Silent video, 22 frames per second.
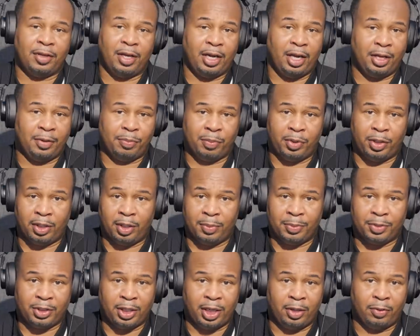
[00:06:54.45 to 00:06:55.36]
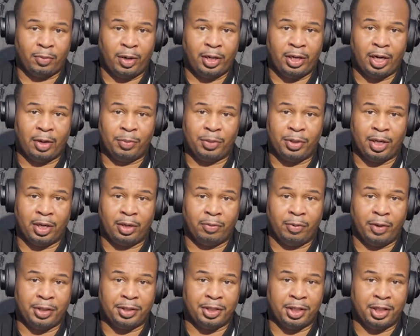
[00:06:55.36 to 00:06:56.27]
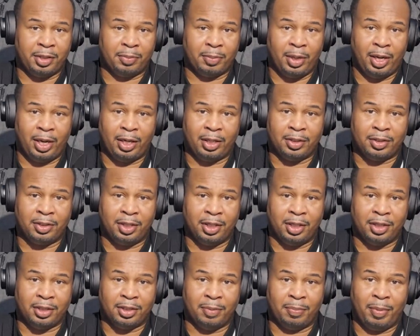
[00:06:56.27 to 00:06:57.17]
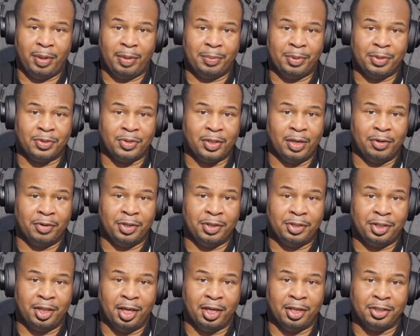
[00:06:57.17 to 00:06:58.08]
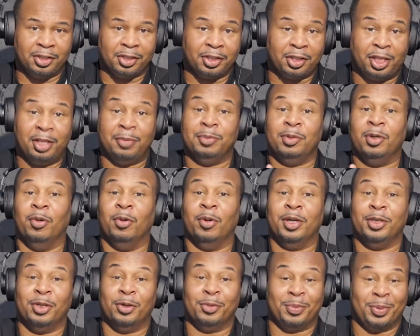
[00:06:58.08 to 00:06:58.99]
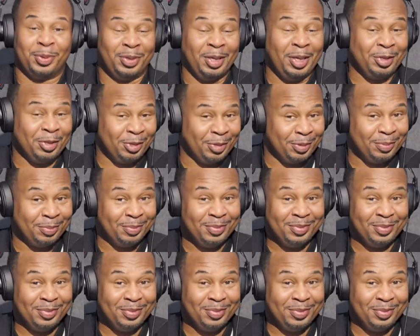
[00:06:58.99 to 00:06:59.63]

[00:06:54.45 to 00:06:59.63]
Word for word: That ain't me. I'm gonna tell you right now. We got a great team behind the scenes that make me sound intelligent. Keep going though, but thank you.